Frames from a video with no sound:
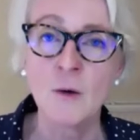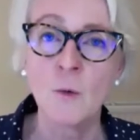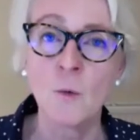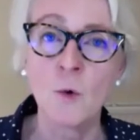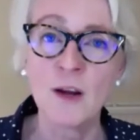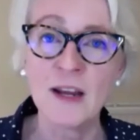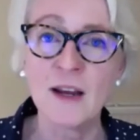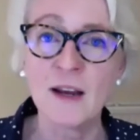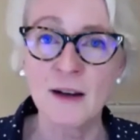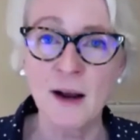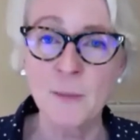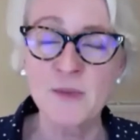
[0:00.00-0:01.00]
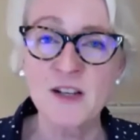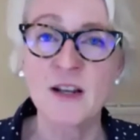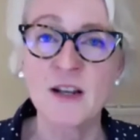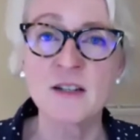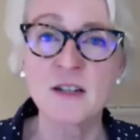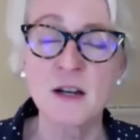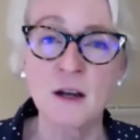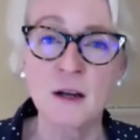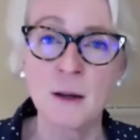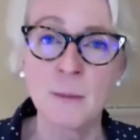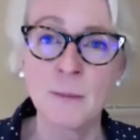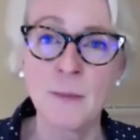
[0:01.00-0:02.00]
We at AbScent
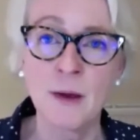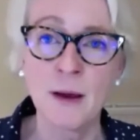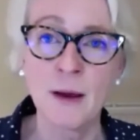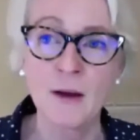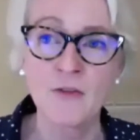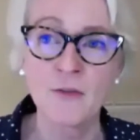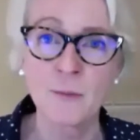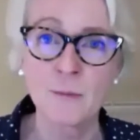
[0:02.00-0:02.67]
have